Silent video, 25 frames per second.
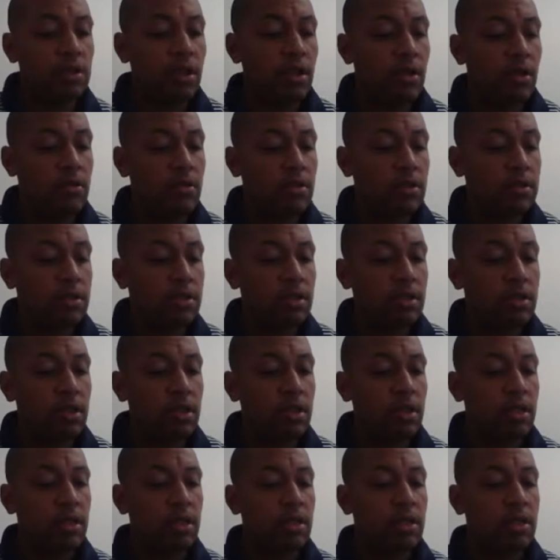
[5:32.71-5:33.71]
as long as it's
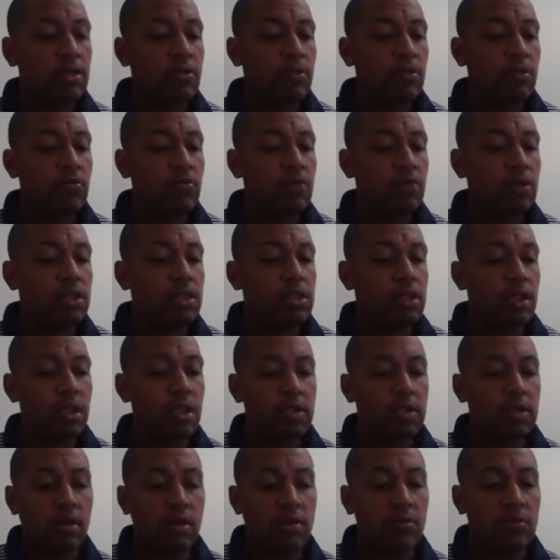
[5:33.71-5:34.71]
good and doing what it says
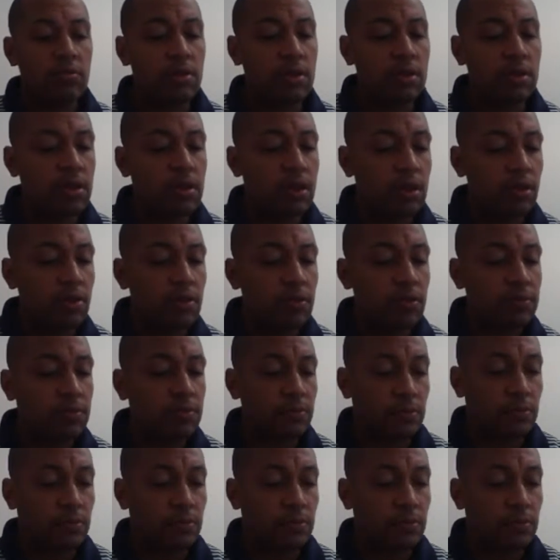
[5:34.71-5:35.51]
it's going to do.